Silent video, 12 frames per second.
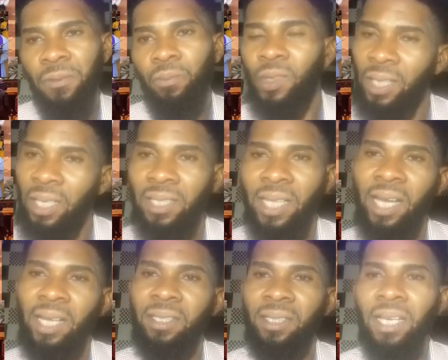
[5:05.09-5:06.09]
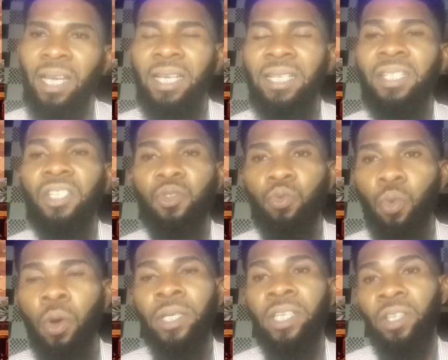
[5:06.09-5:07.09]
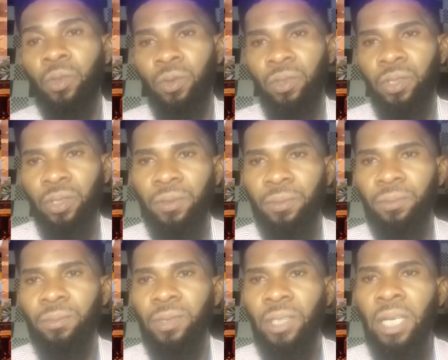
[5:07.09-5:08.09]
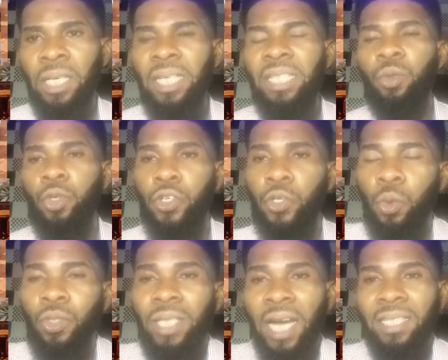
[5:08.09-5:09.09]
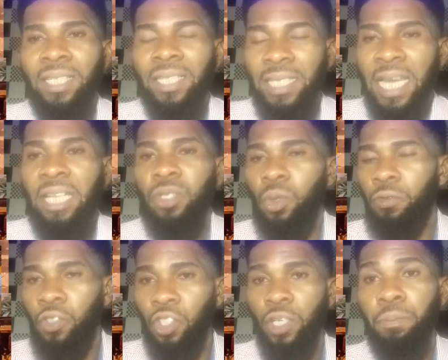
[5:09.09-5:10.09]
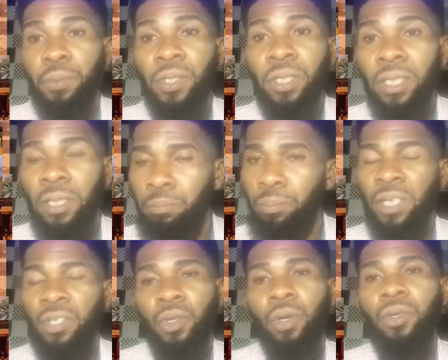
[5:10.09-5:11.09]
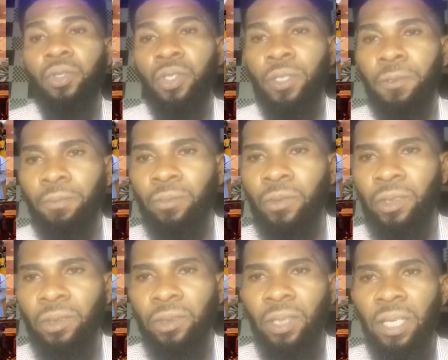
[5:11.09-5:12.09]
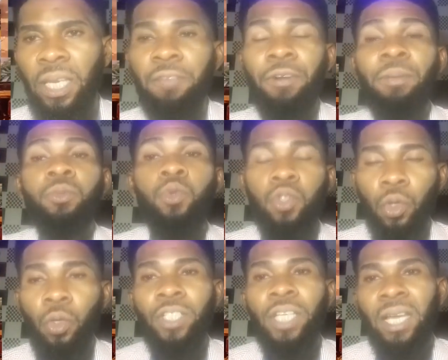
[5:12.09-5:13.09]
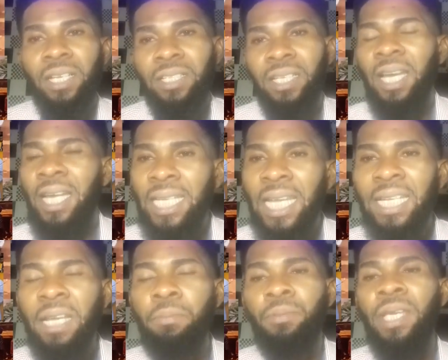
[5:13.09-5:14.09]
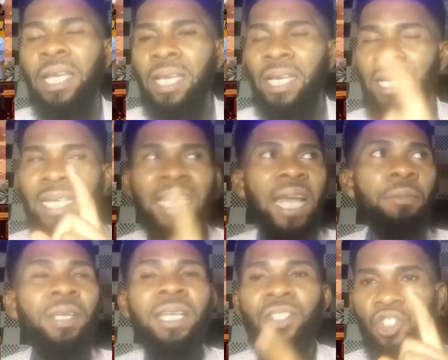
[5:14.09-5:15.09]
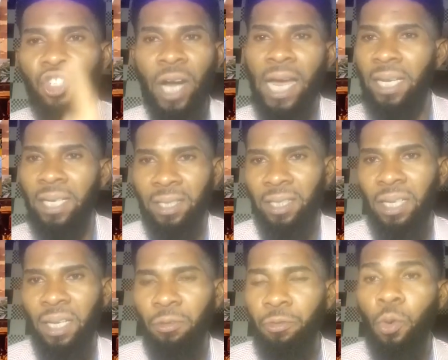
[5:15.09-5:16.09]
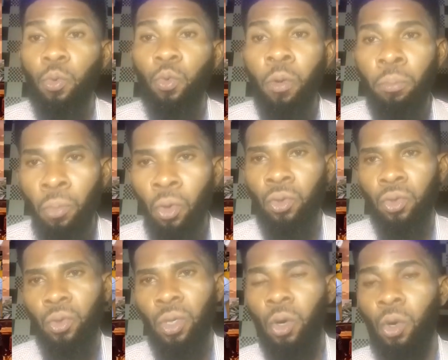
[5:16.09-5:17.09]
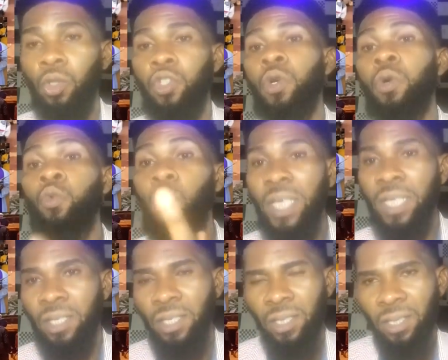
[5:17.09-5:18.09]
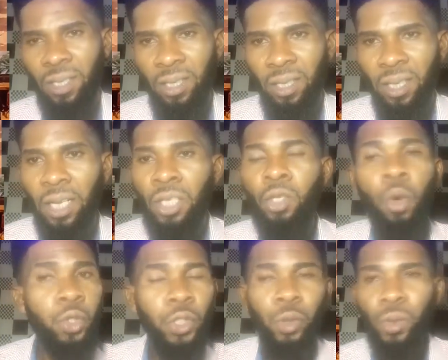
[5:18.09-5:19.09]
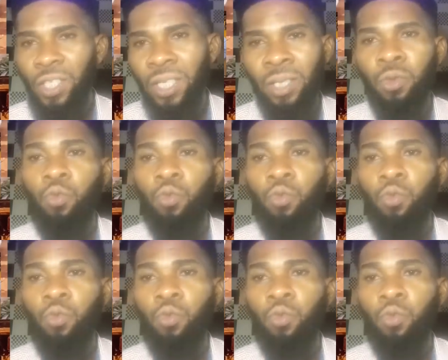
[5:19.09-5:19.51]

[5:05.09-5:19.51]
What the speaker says: This is one guild. Let us show that the death of JP really pains us. If I'm to suggest, let there be a strike for 1 month or some weeks. No shooting worldwide.